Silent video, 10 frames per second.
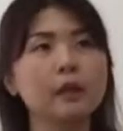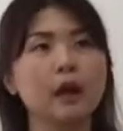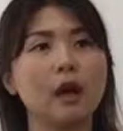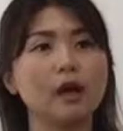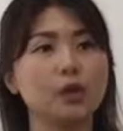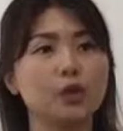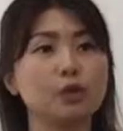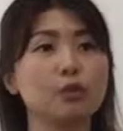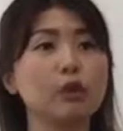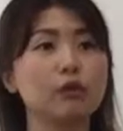Uh, she
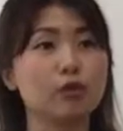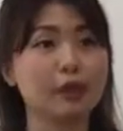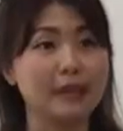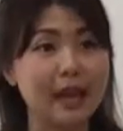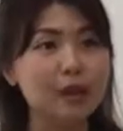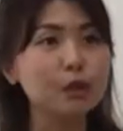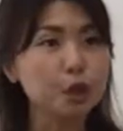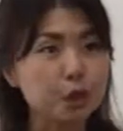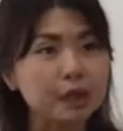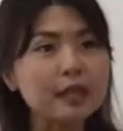grew a roselle
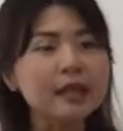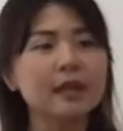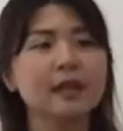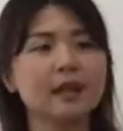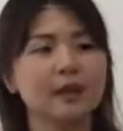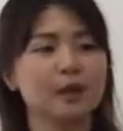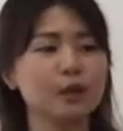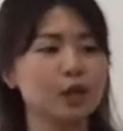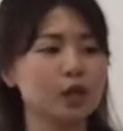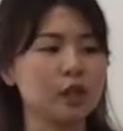tree. You know,
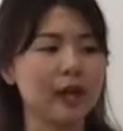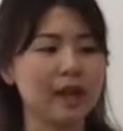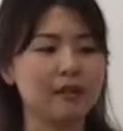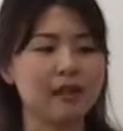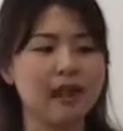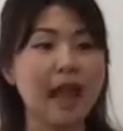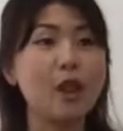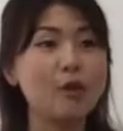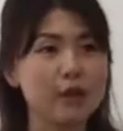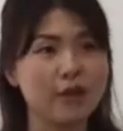she had
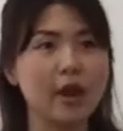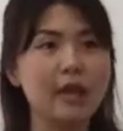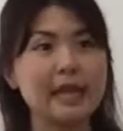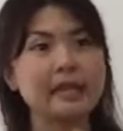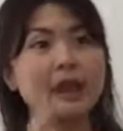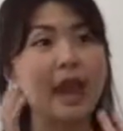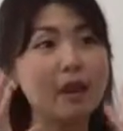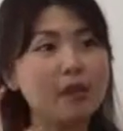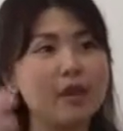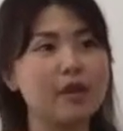aloe veras, and her
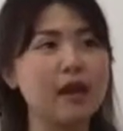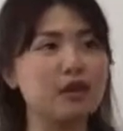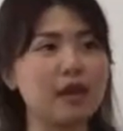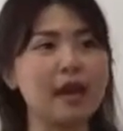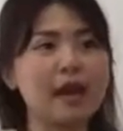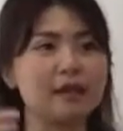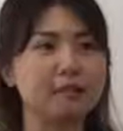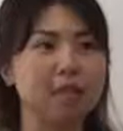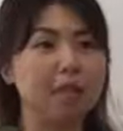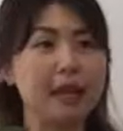aloe veras right, are the
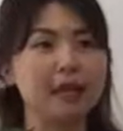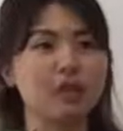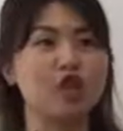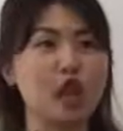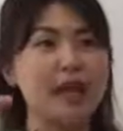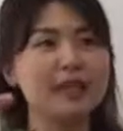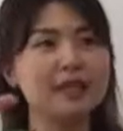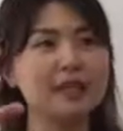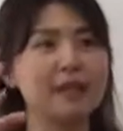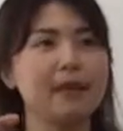big, giant
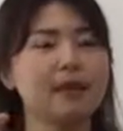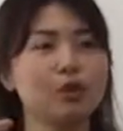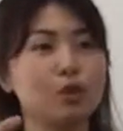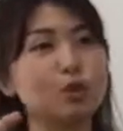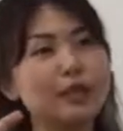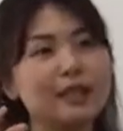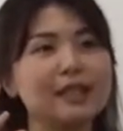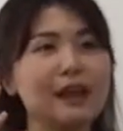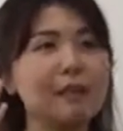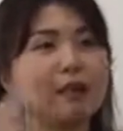type and the juicy
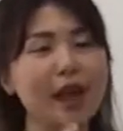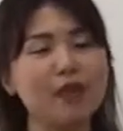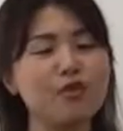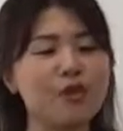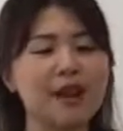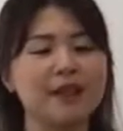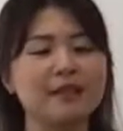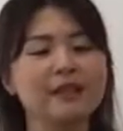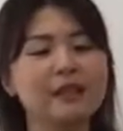type of aloe veras.